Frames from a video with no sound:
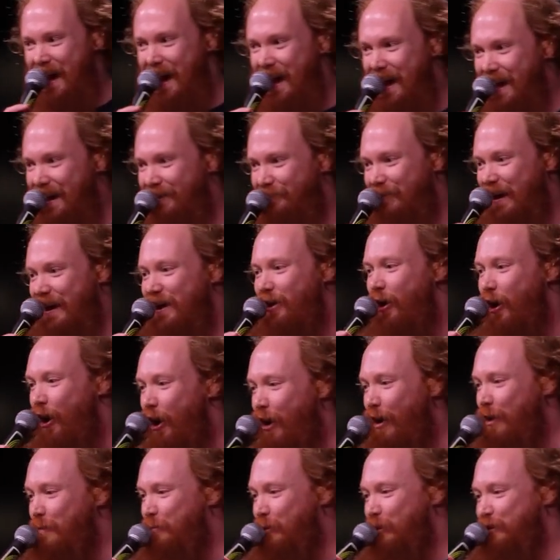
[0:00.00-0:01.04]
goodness! I have a
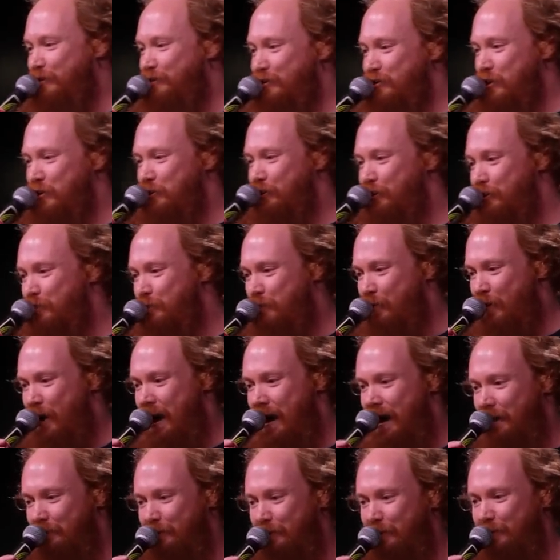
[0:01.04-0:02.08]
horrible doo doo
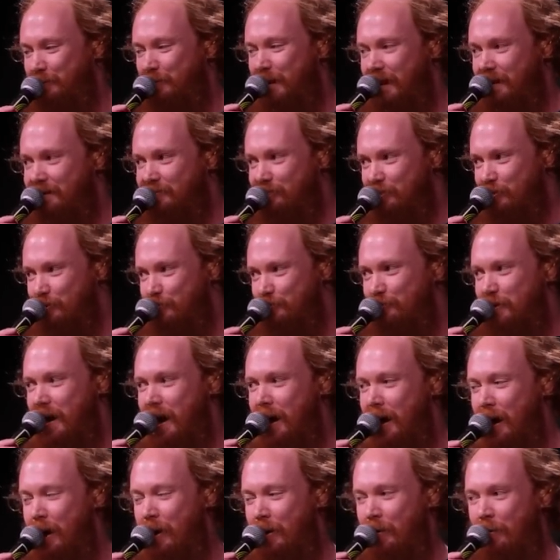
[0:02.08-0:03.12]
problem, as you
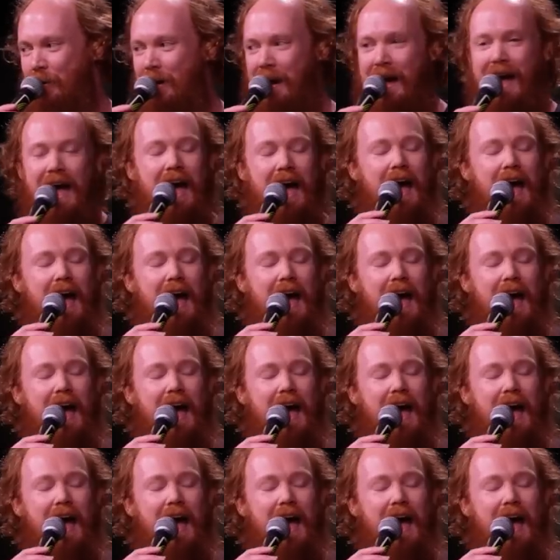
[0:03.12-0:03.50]
know.